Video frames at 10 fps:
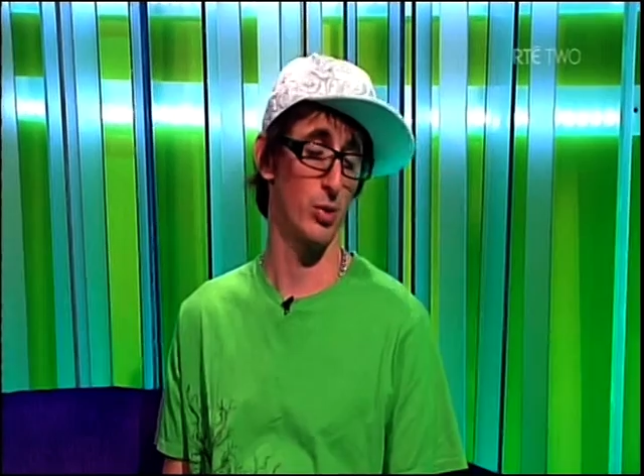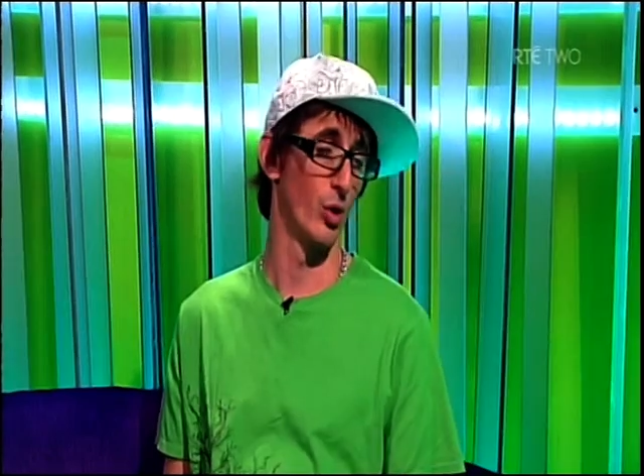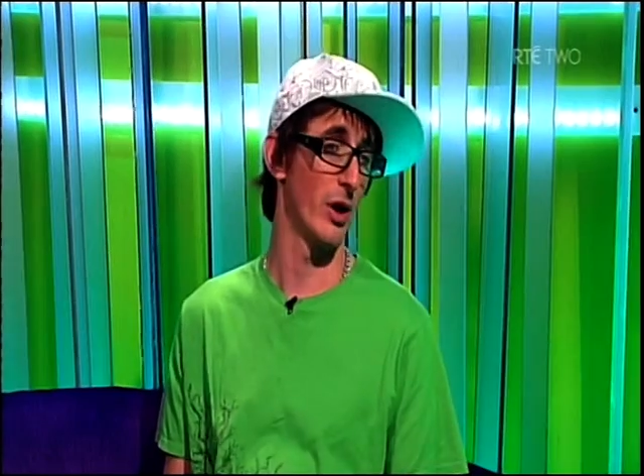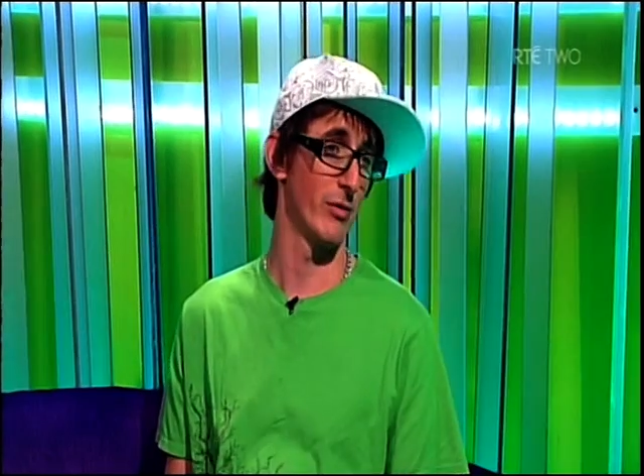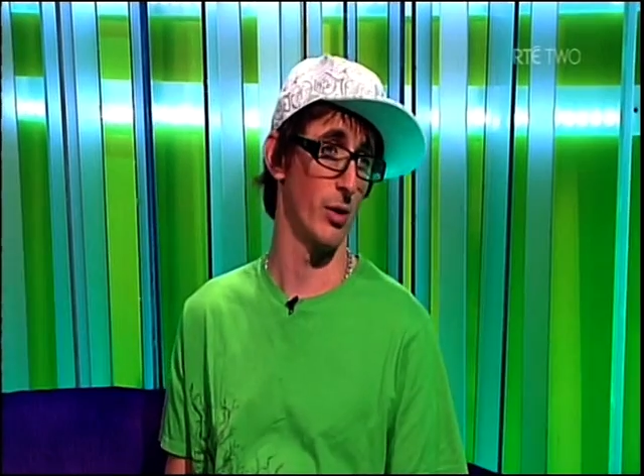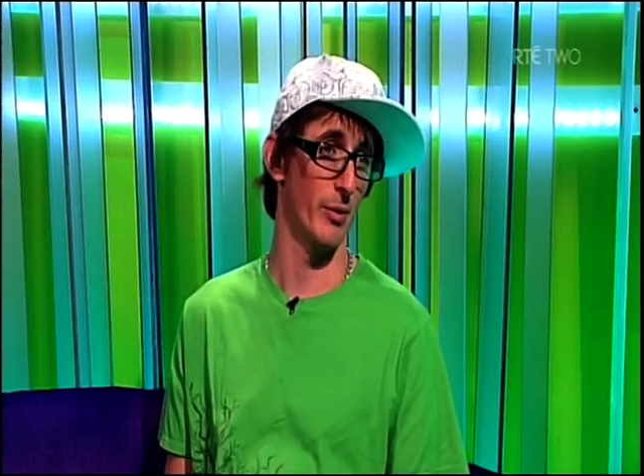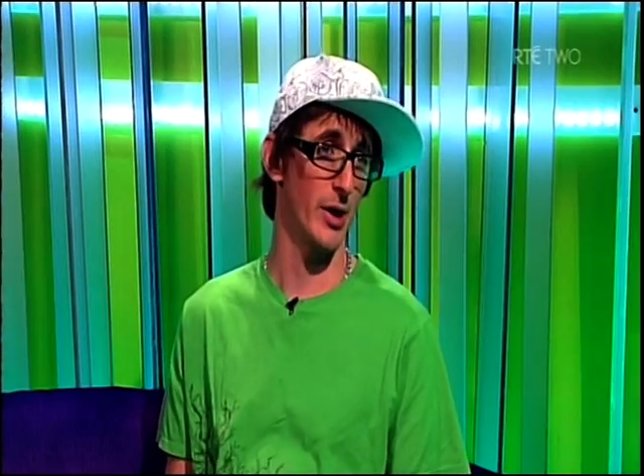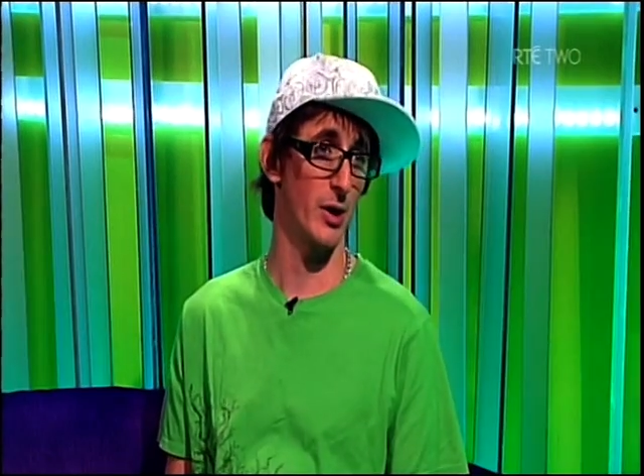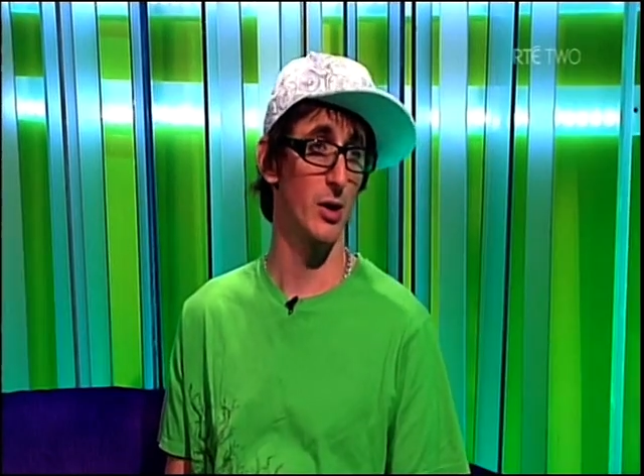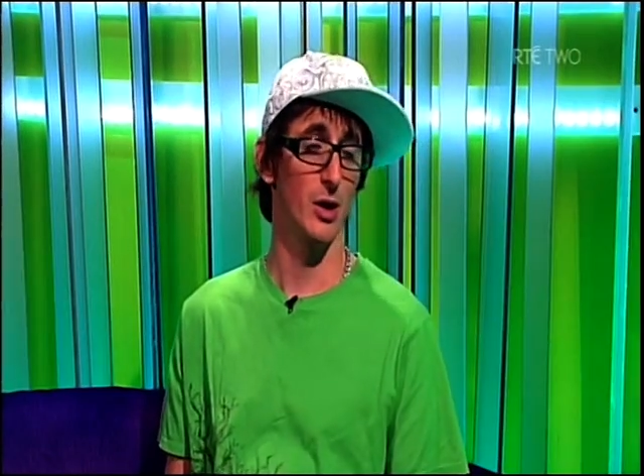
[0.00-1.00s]
level
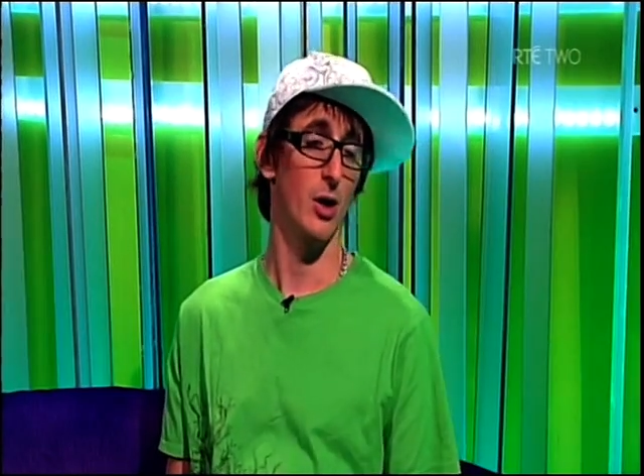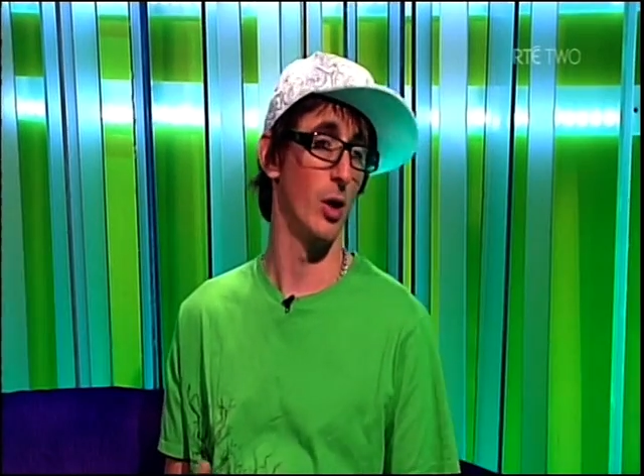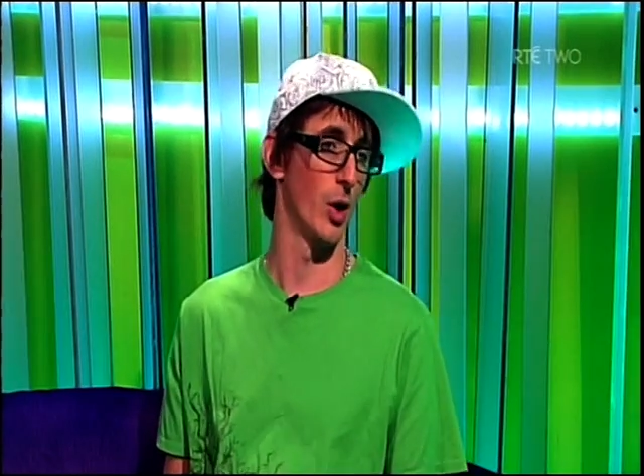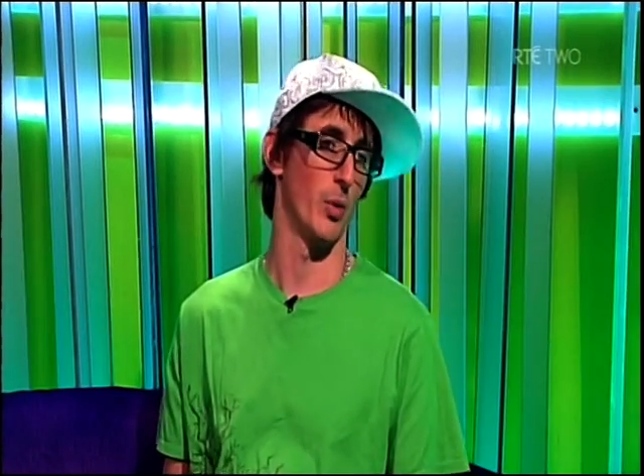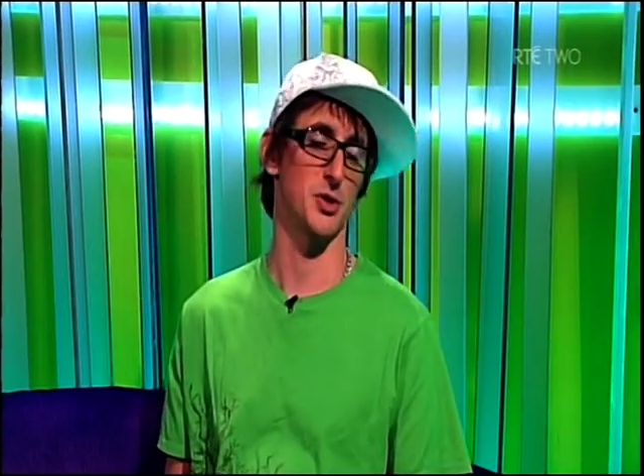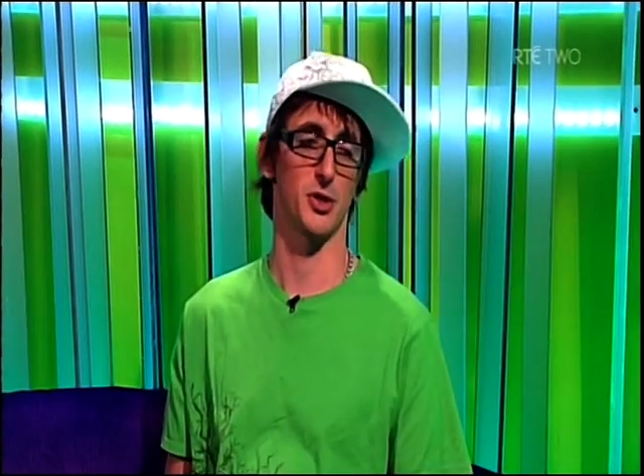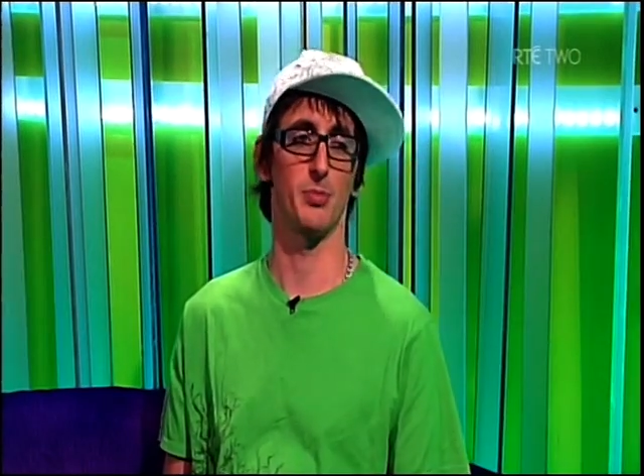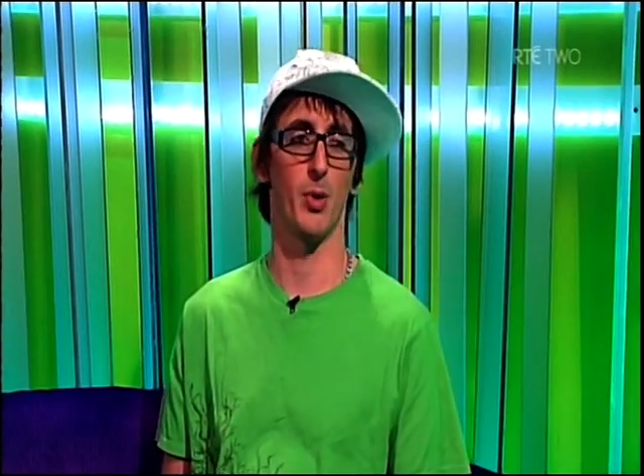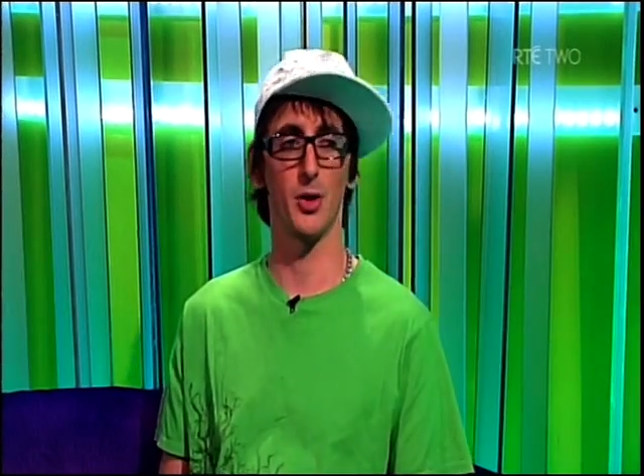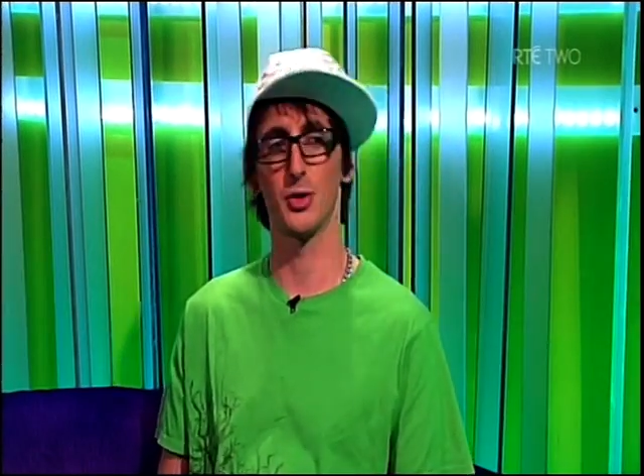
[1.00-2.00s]
already, although I wasn't
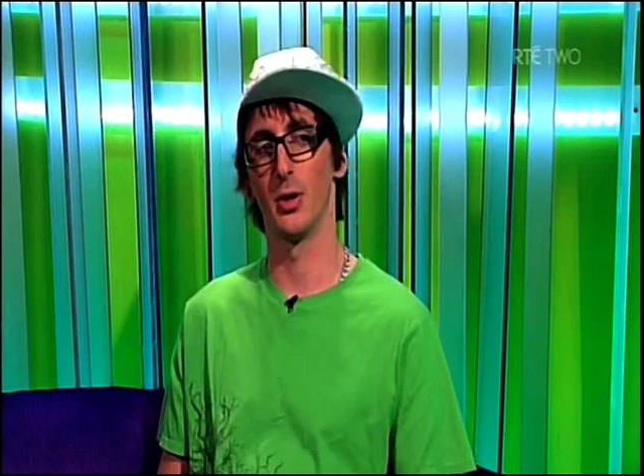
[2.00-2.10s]
sponsored